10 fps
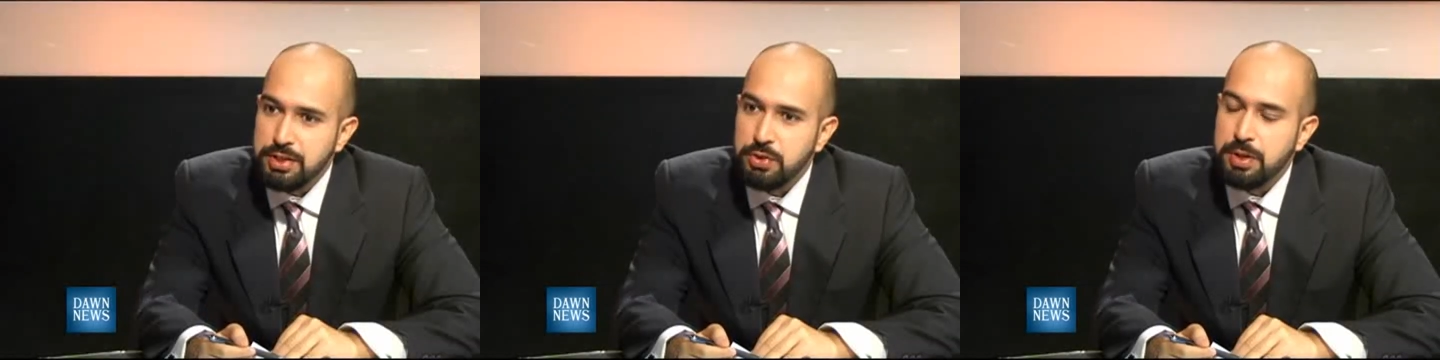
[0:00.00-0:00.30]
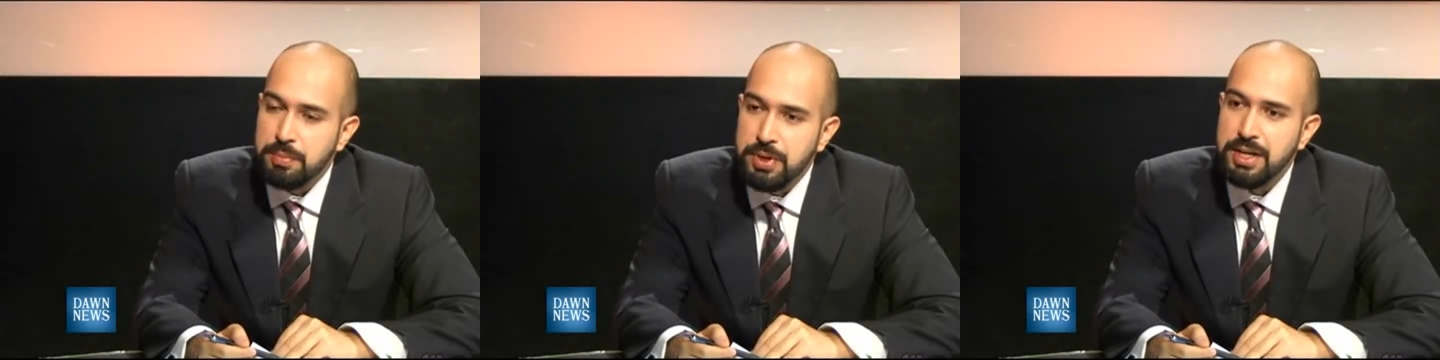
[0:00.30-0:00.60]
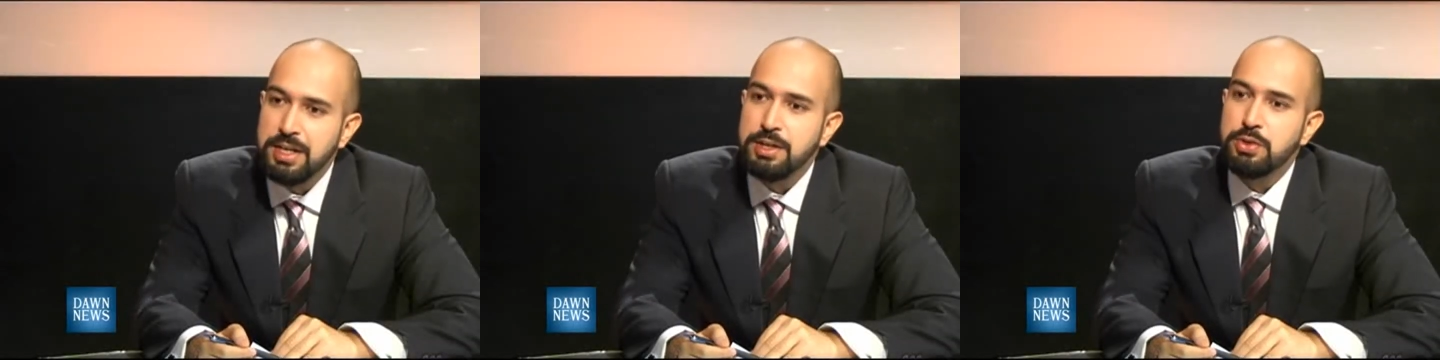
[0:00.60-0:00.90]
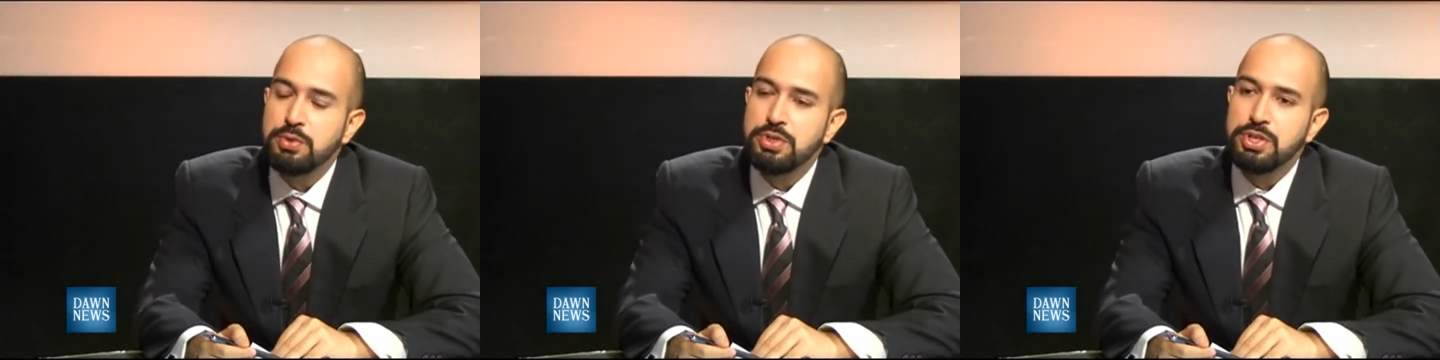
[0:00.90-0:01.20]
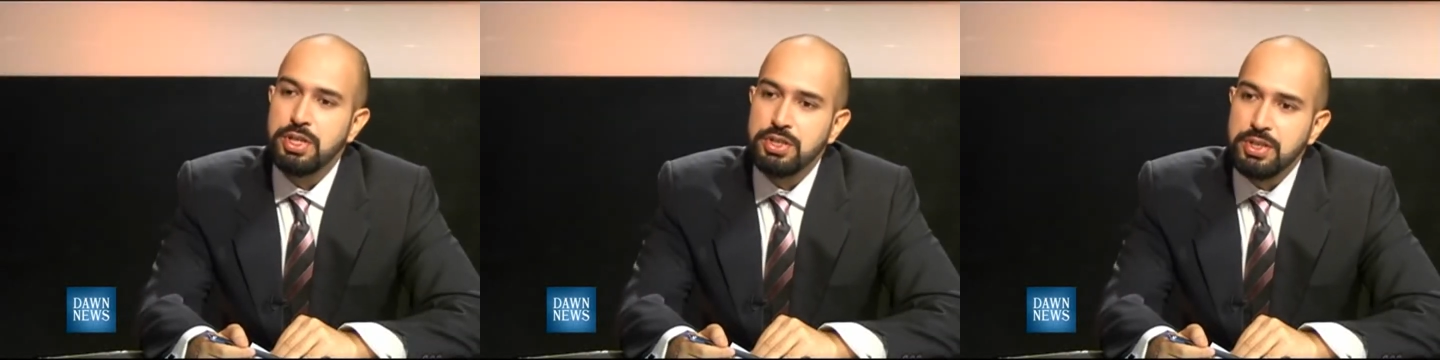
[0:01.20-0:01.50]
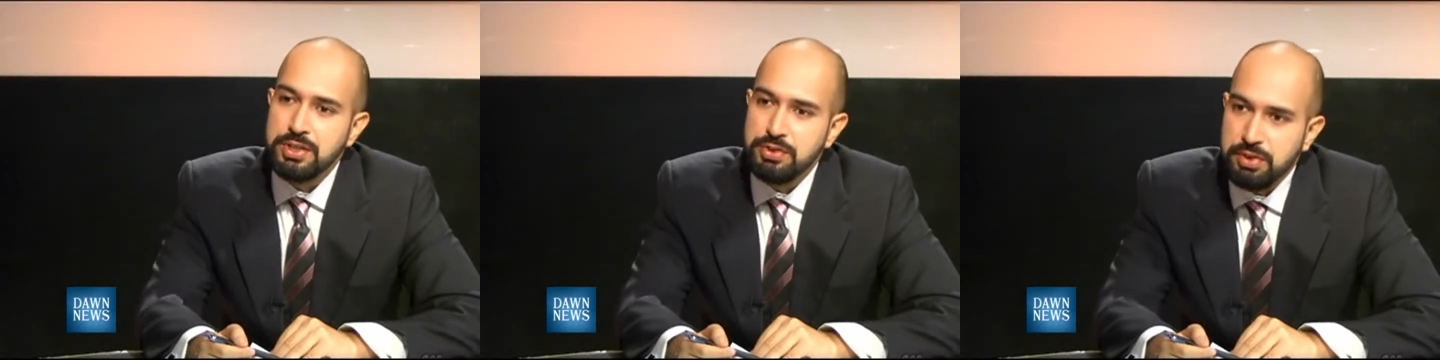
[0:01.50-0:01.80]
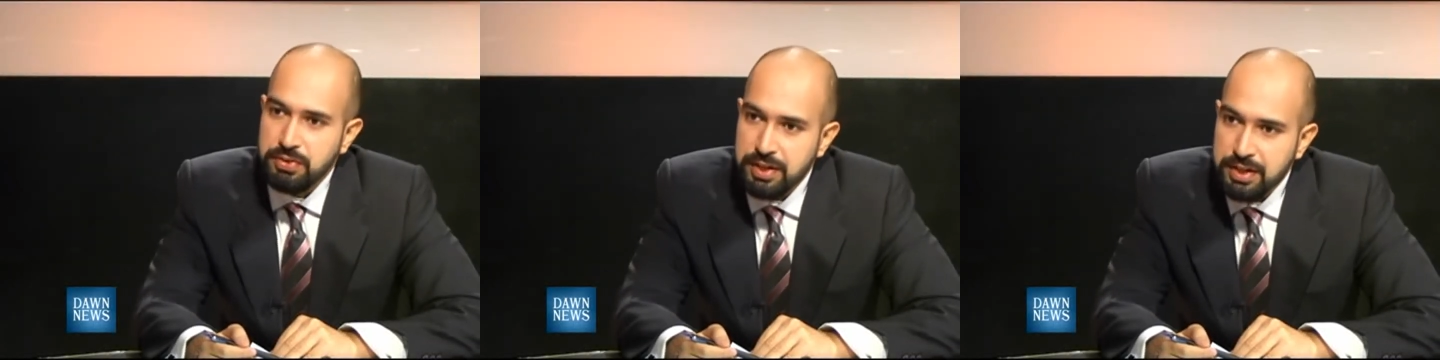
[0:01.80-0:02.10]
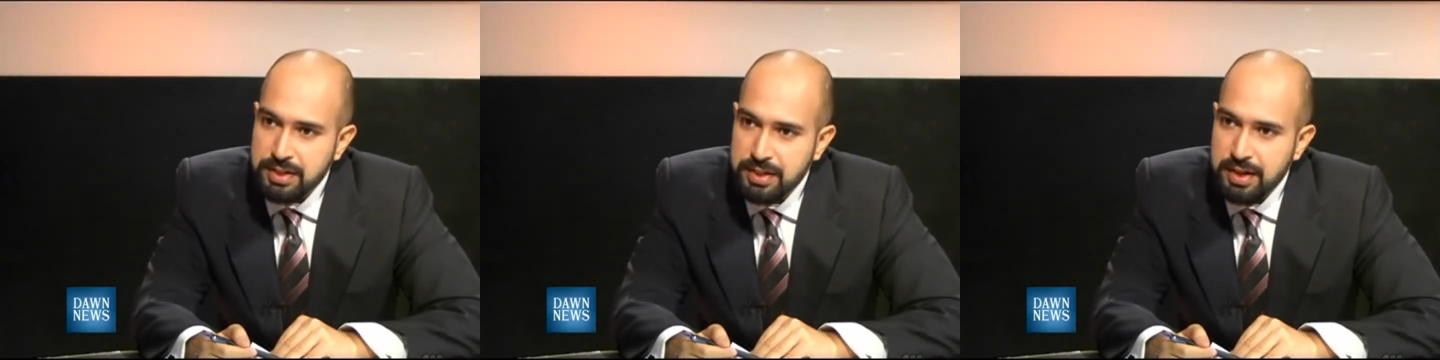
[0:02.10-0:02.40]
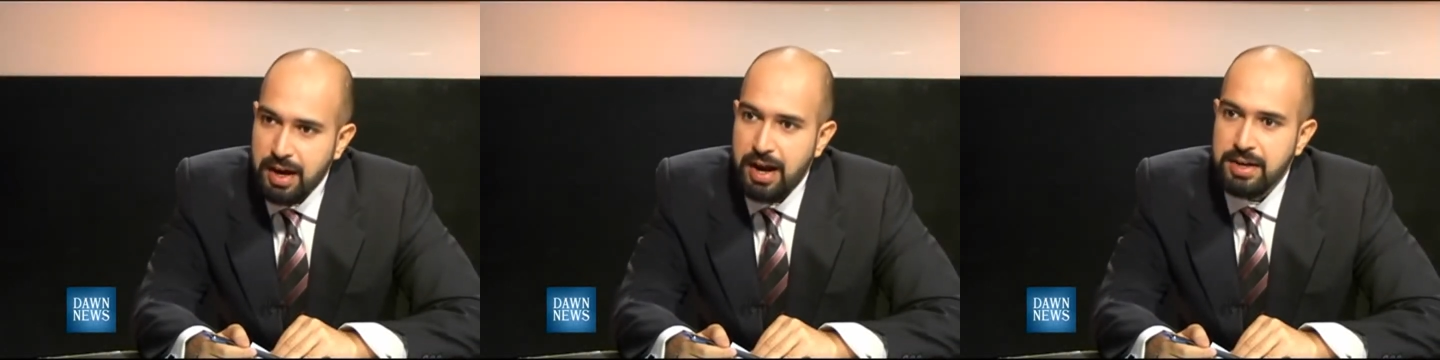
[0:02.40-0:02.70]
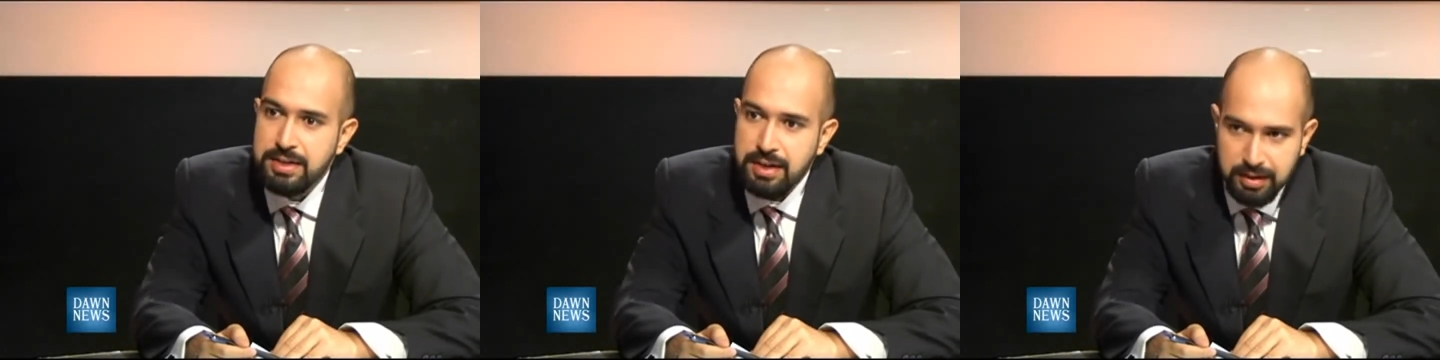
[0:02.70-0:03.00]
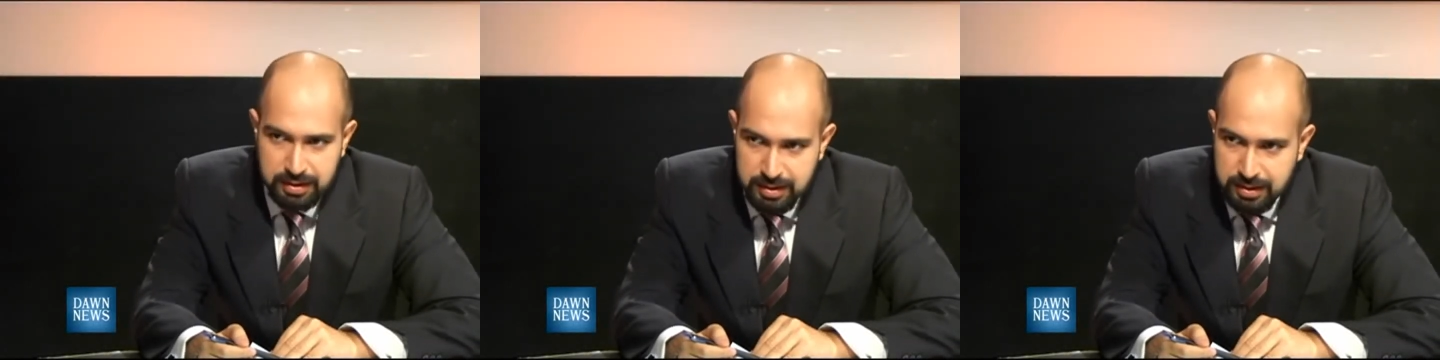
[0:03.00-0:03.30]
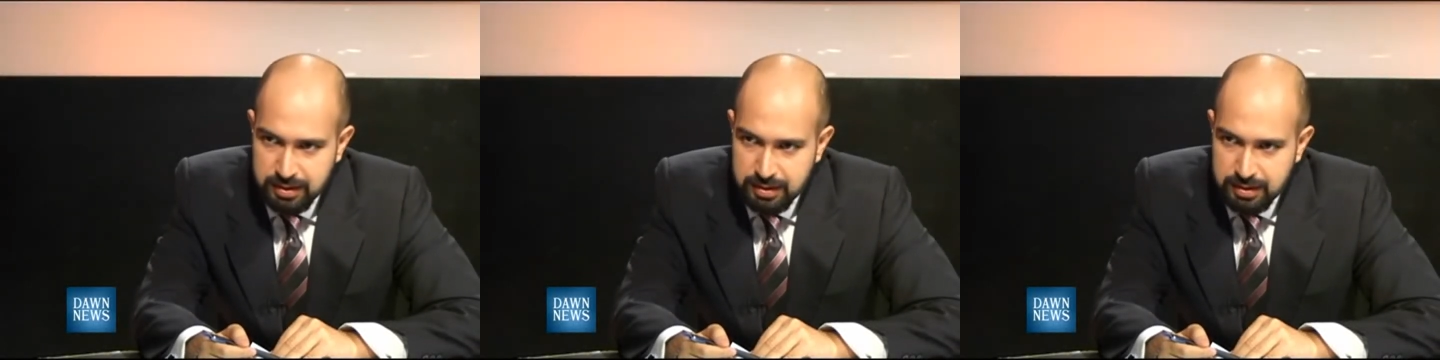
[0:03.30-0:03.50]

You compared it to Churchill's retreat yes. at Dunkirk.